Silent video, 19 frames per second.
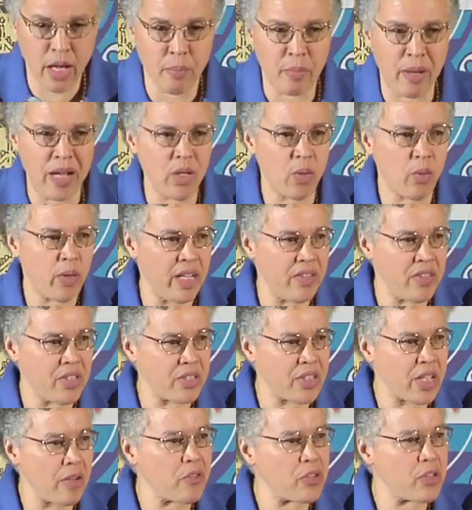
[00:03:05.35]
By the way,
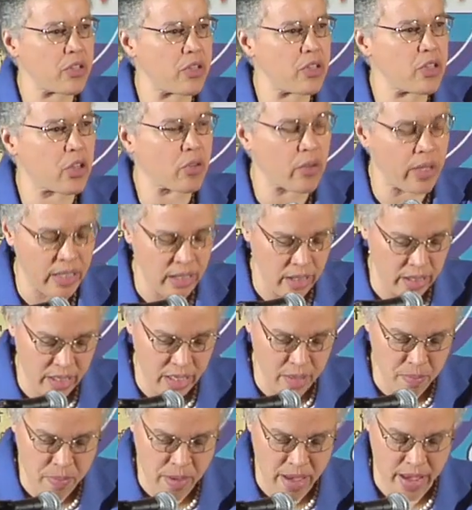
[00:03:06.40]
this deficit is greatly
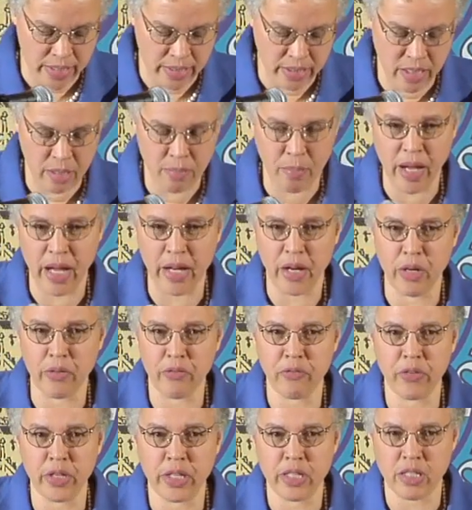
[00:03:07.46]
impacted by our
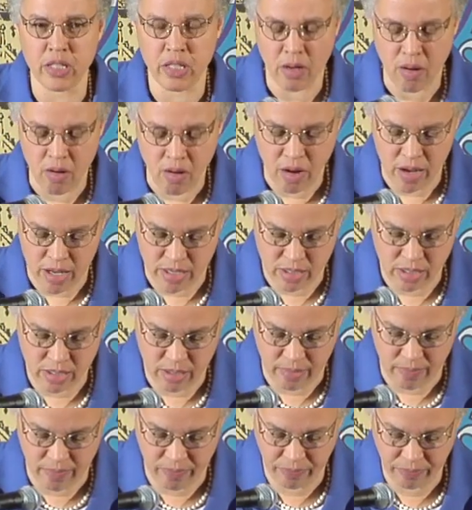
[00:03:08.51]
fixed
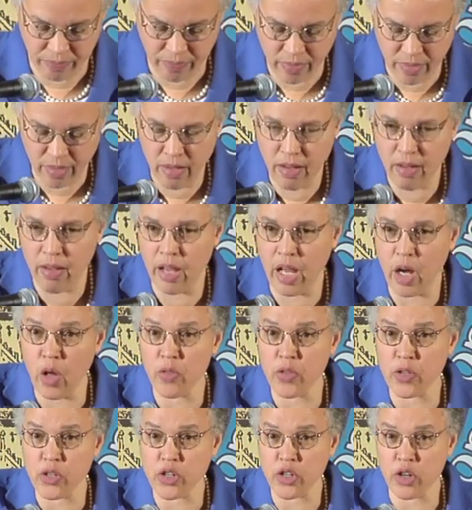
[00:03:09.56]
costs:
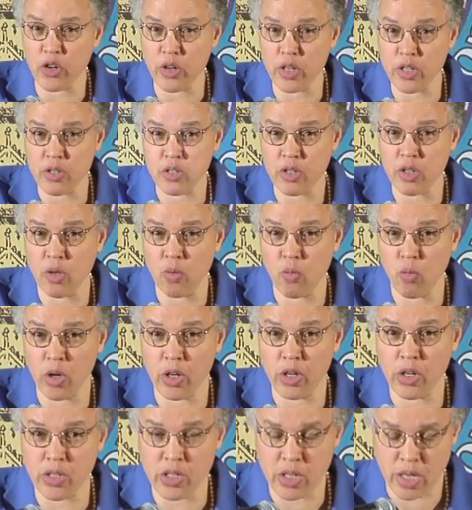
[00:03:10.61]
health insurance,
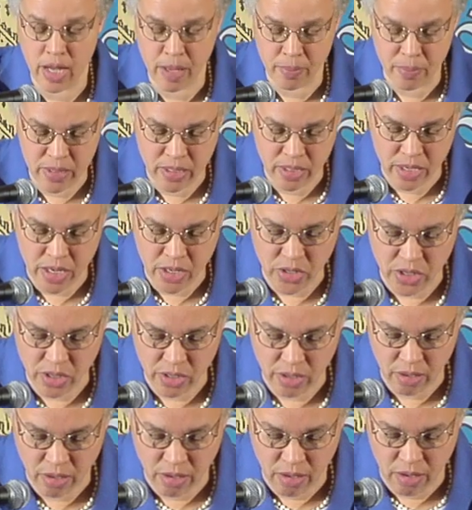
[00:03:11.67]
workers'
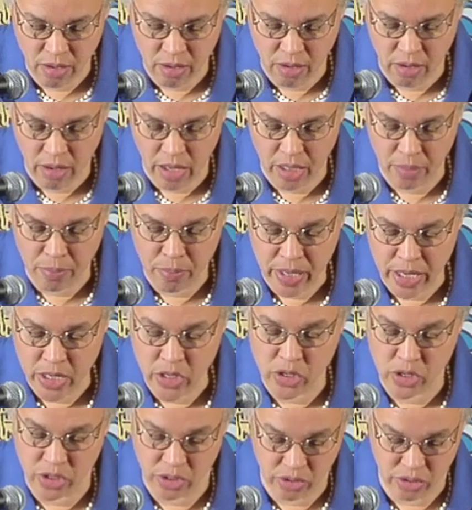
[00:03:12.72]
compensation, and
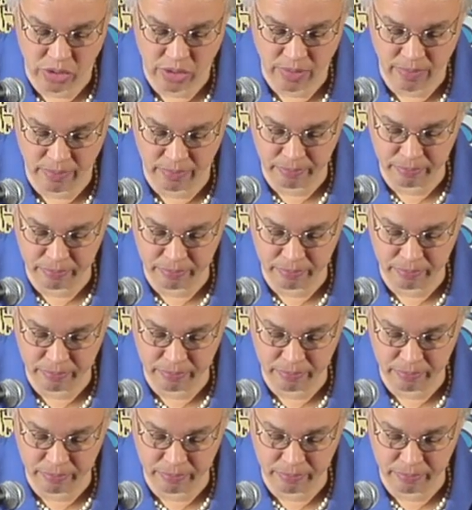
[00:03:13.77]
pensions.